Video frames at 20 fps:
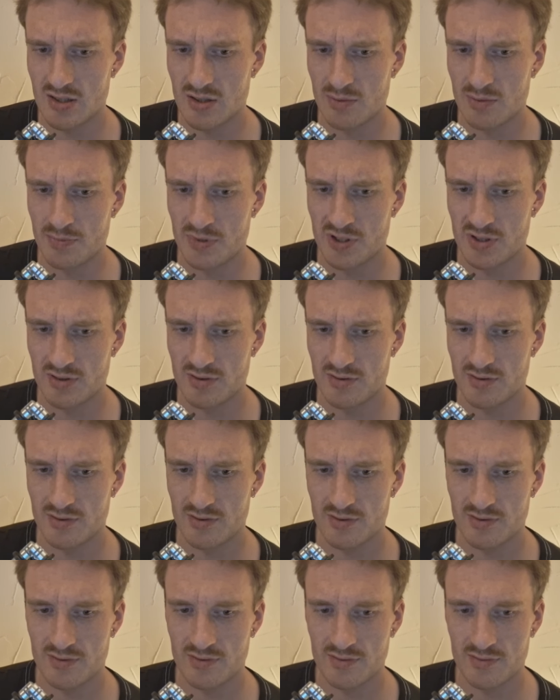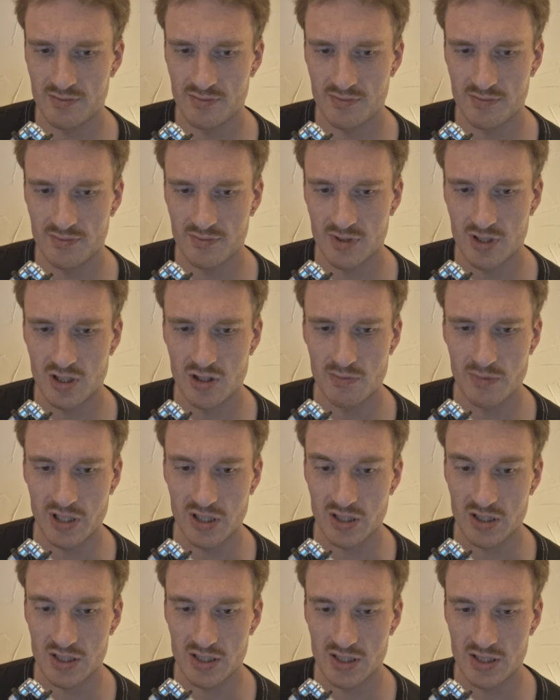oops. Oh my
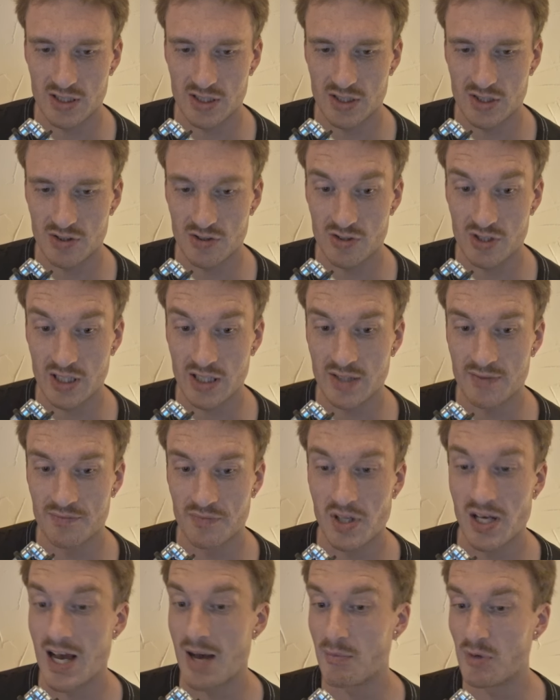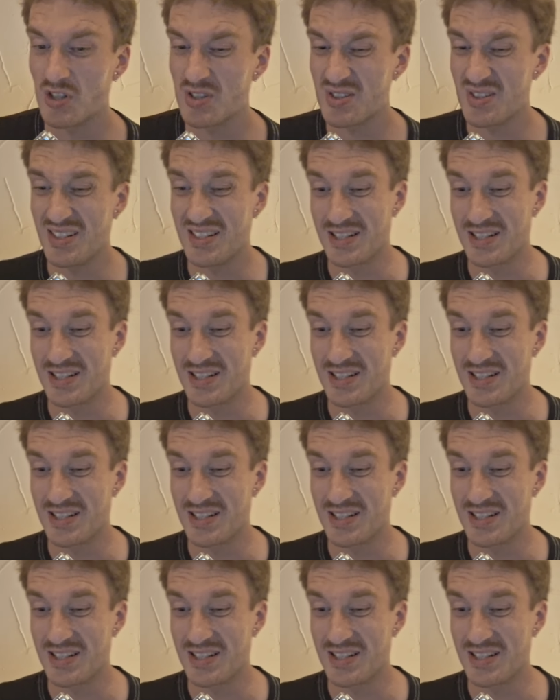god, this is so tricky. I'm also a